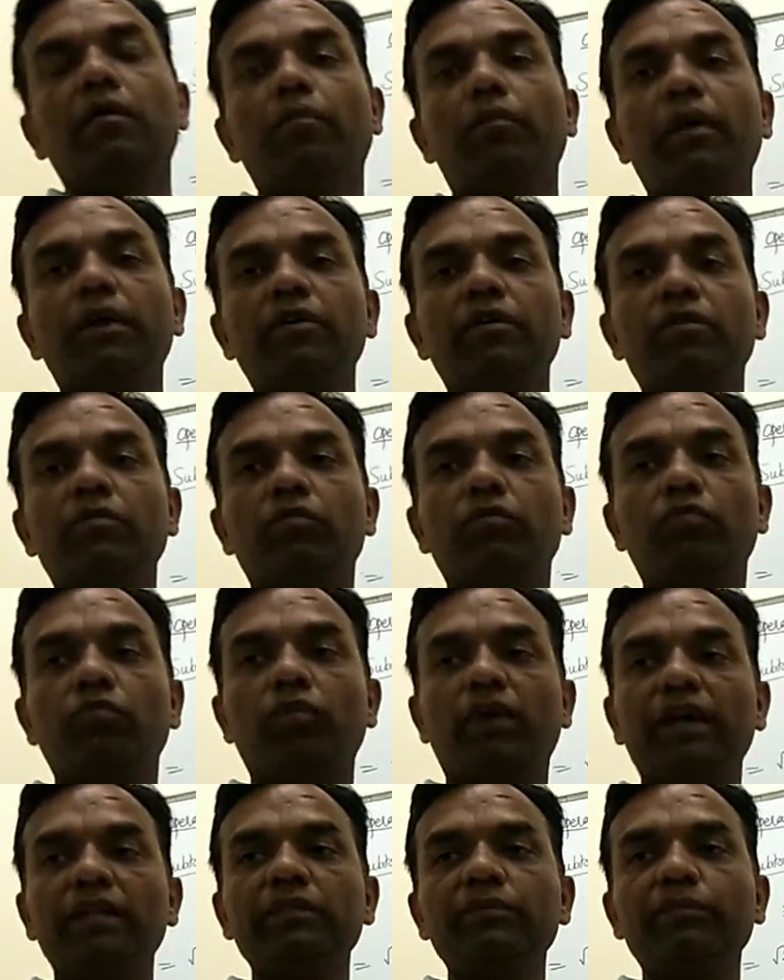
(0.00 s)
But
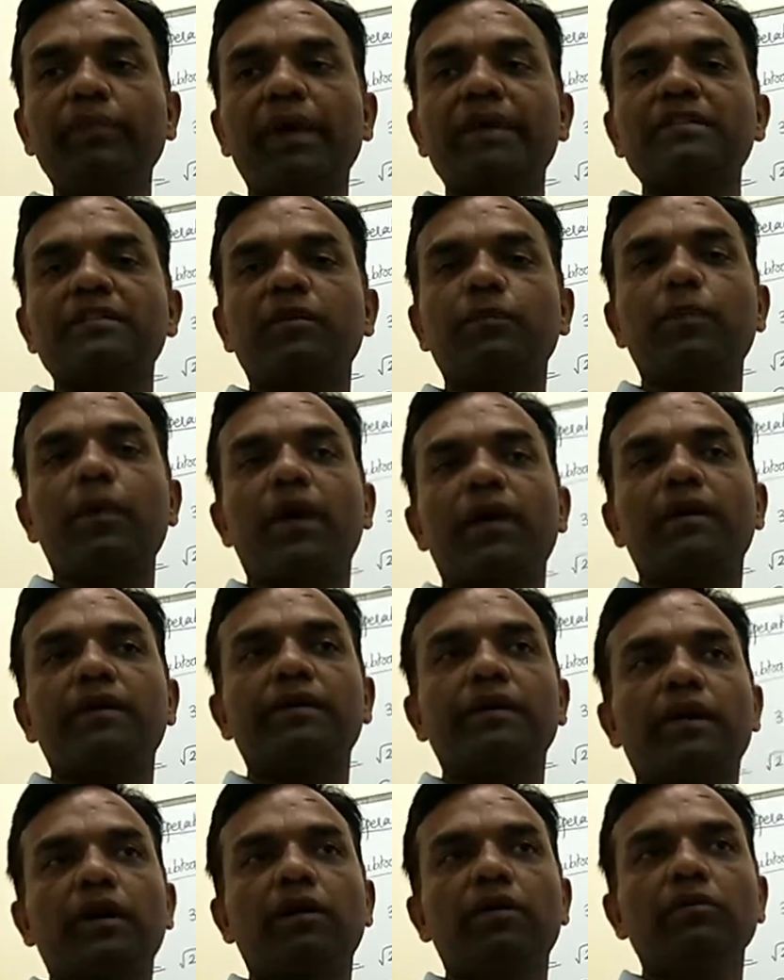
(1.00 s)
one major
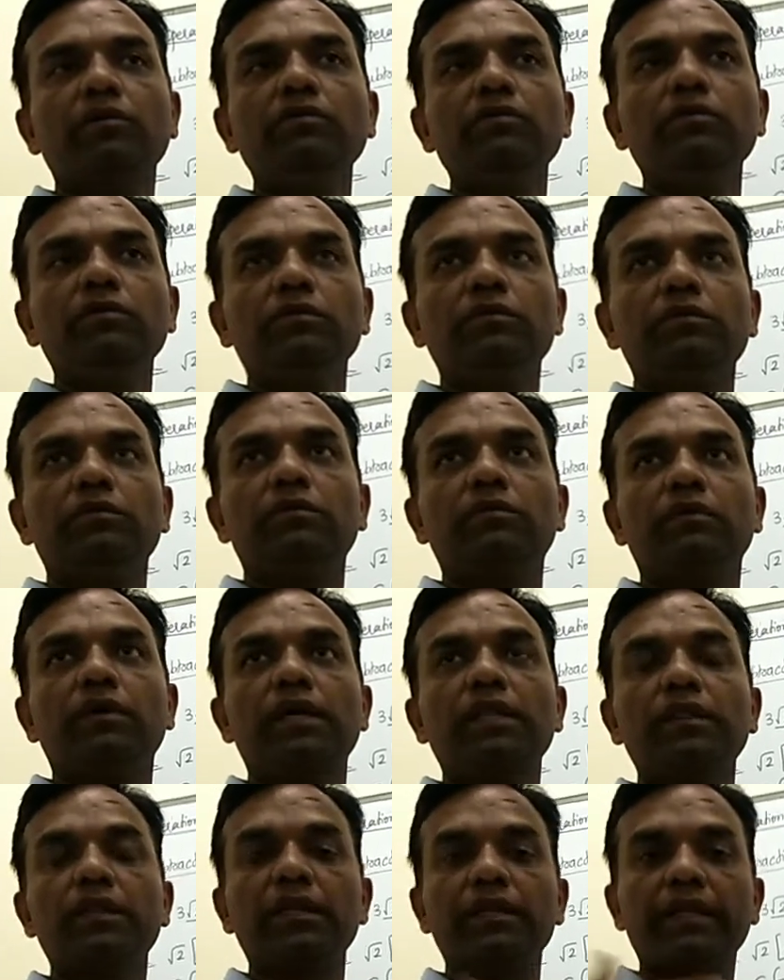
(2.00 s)
part now
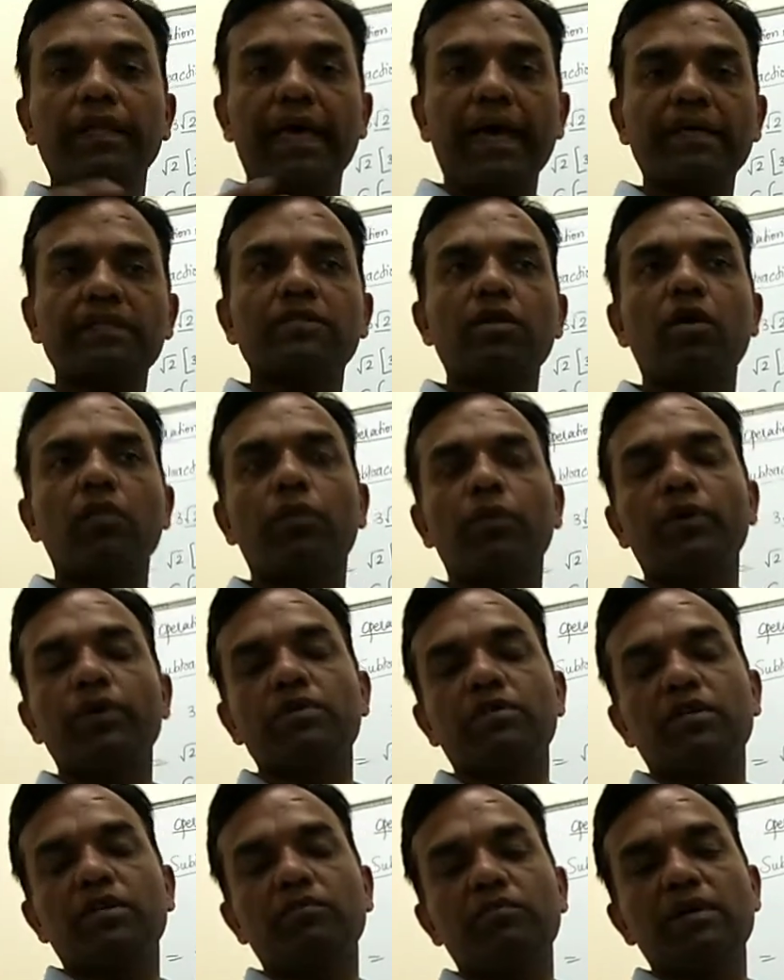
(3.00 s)
in the next
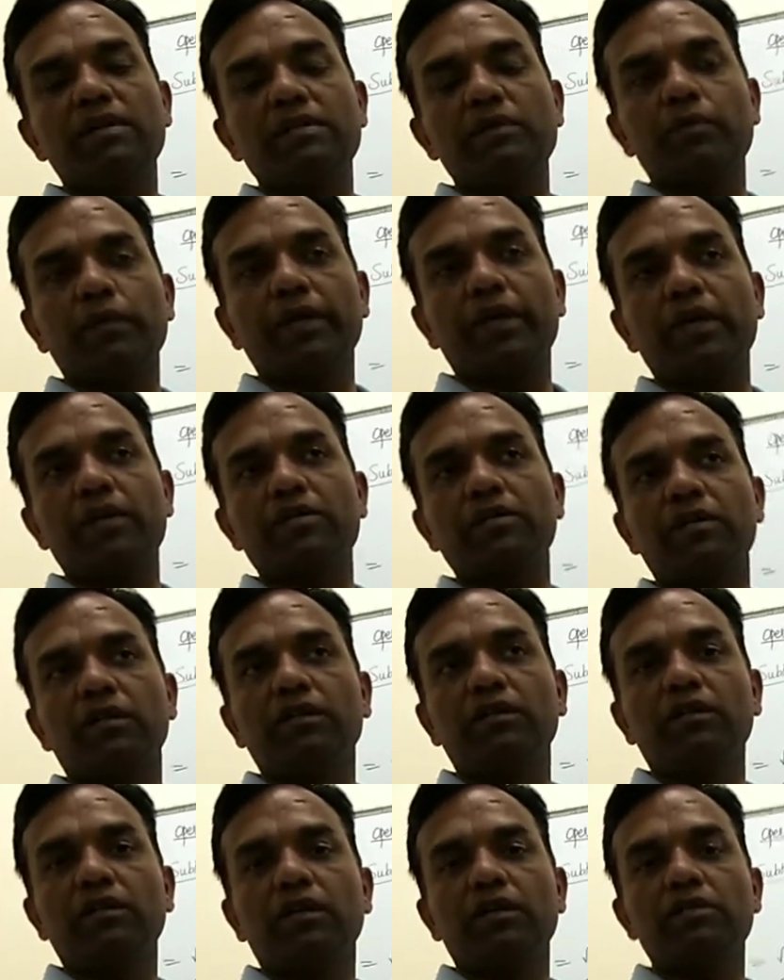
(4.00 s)
operation,
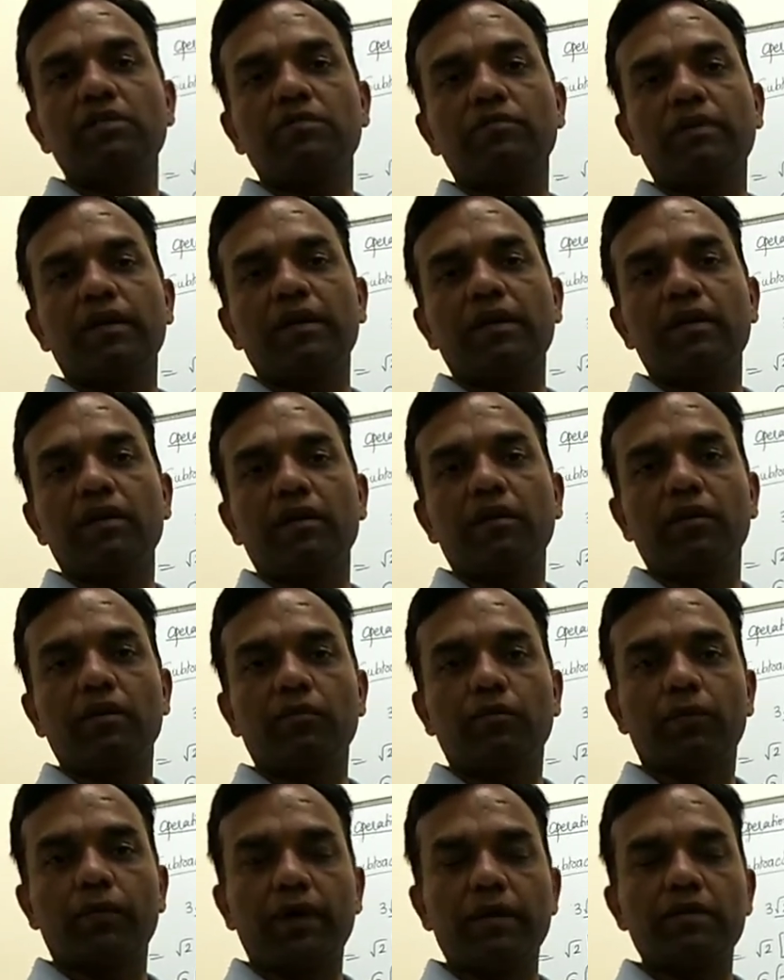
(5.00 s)
multiplication, is very
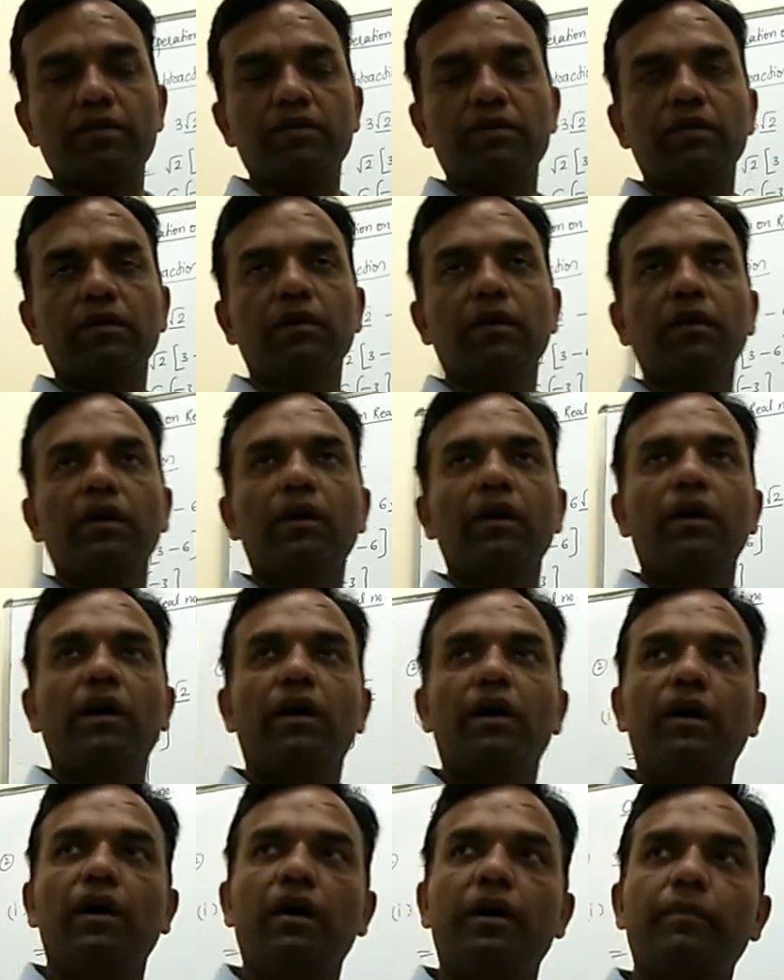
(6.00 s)
different
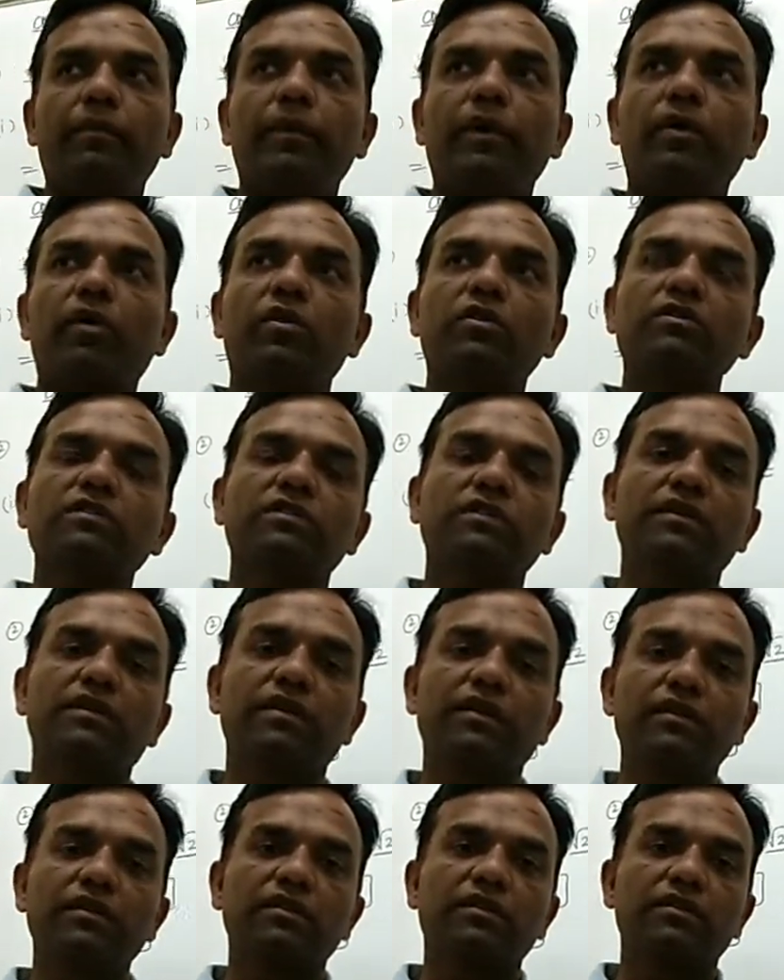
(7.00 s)
because
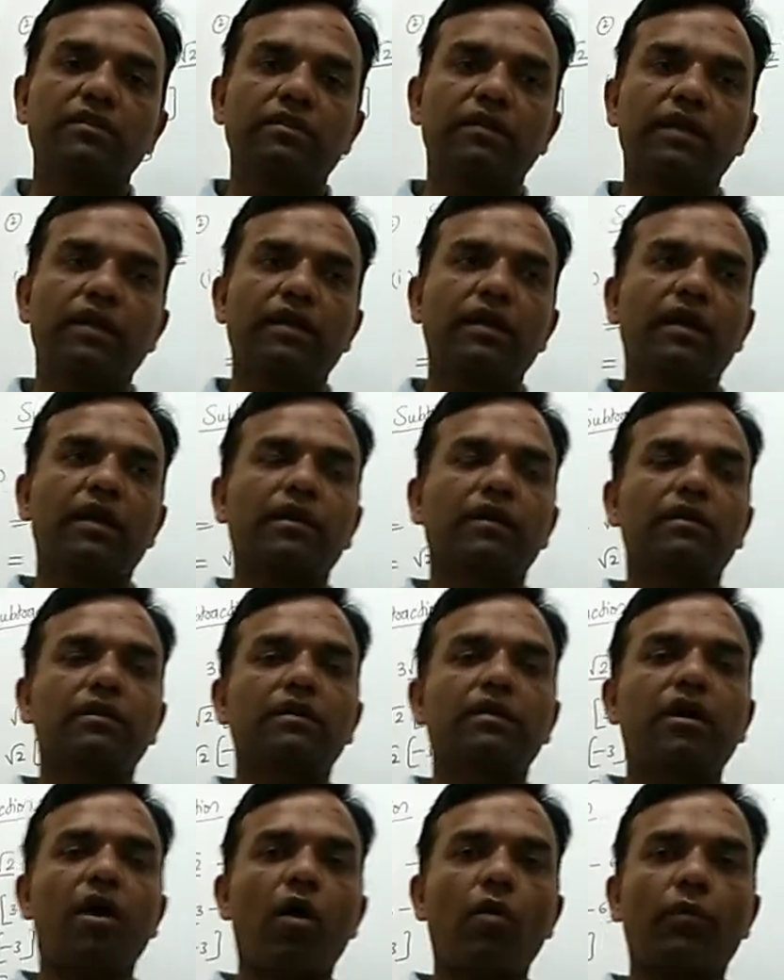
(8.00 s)
there
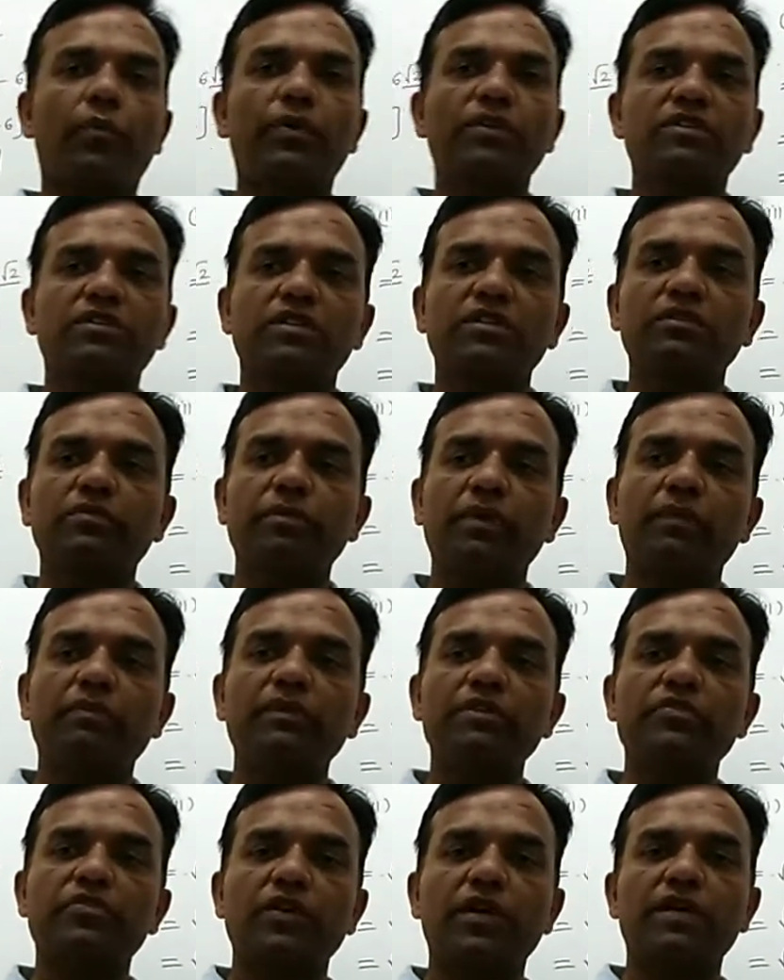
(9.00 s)
are operation may
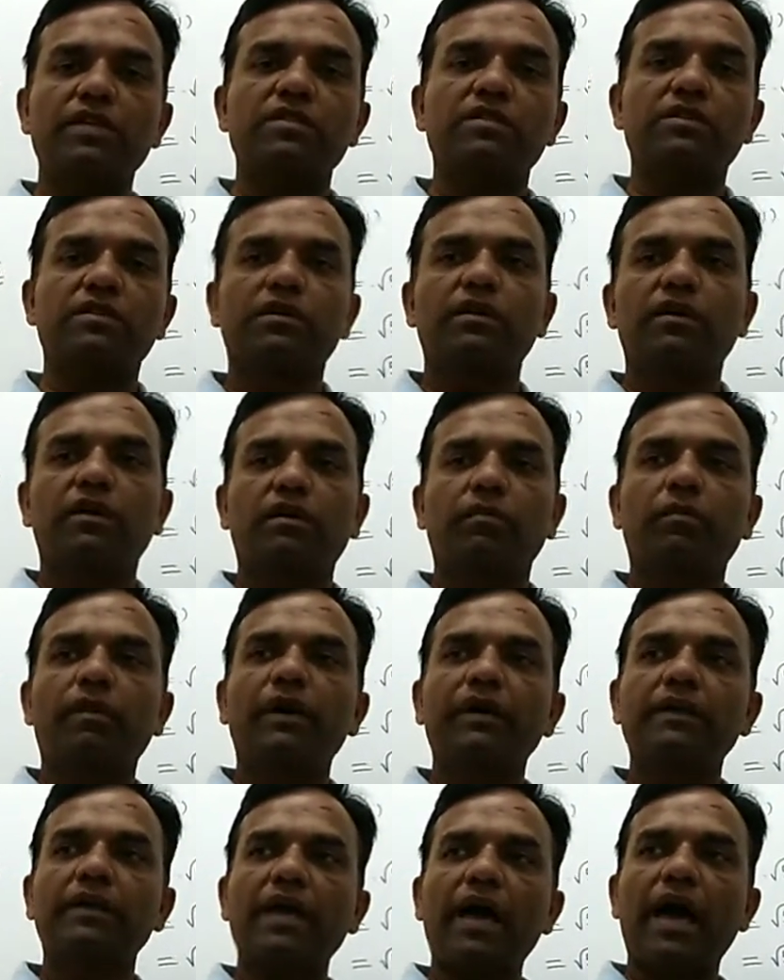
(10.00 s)
be changed,
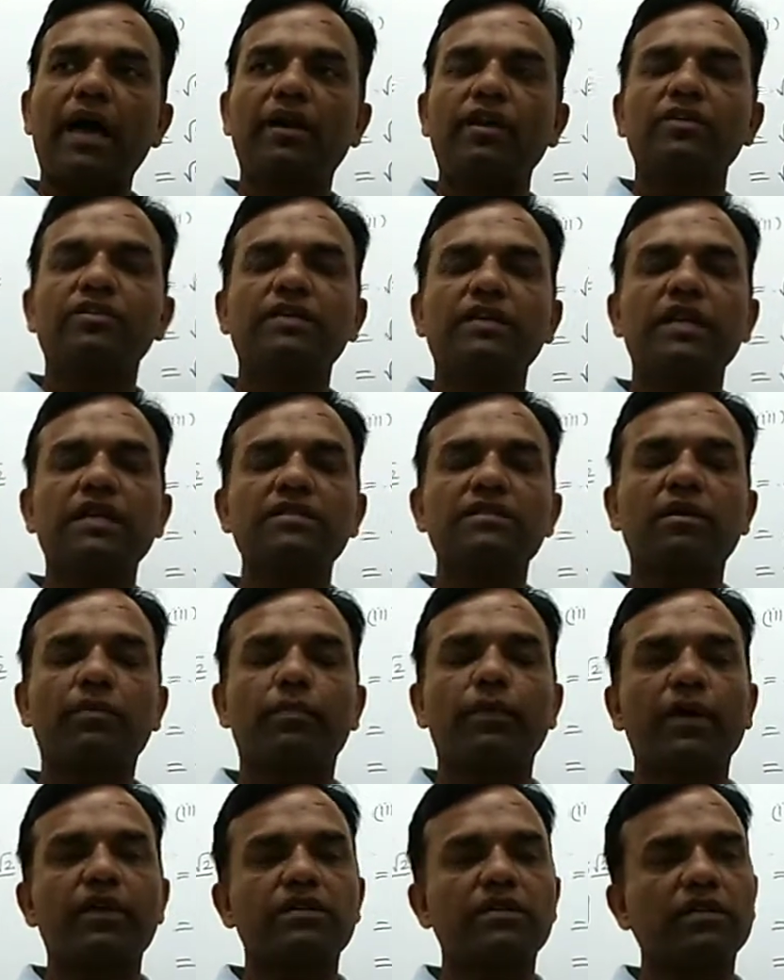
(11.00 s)
but addition and
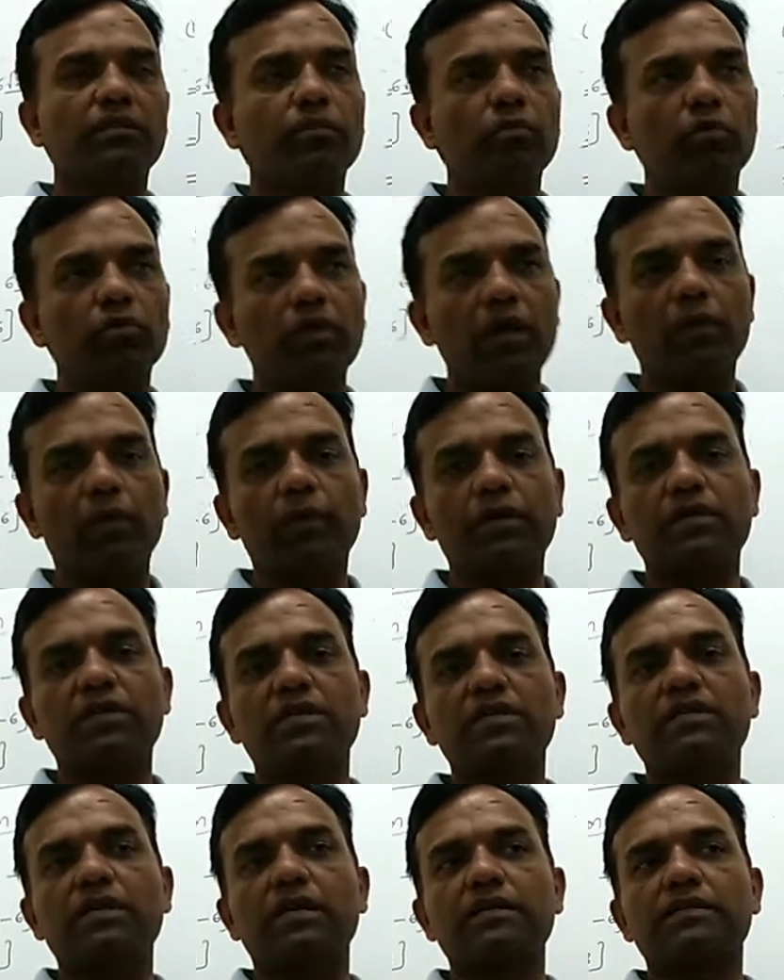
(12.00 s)
subtraction both
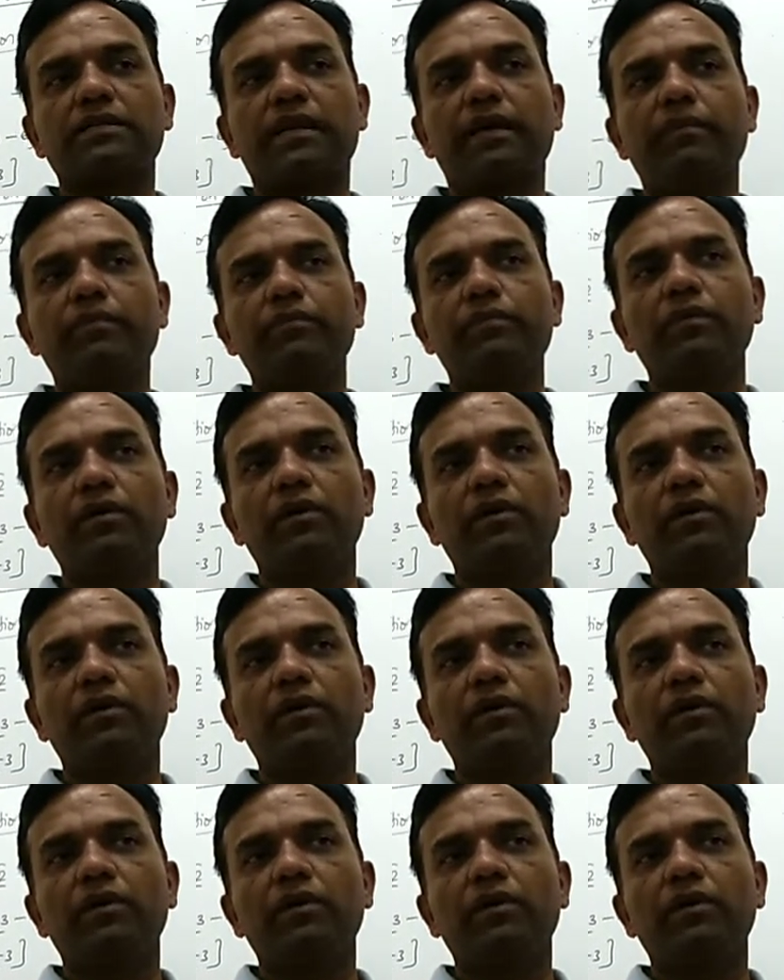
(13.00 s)
operations are same.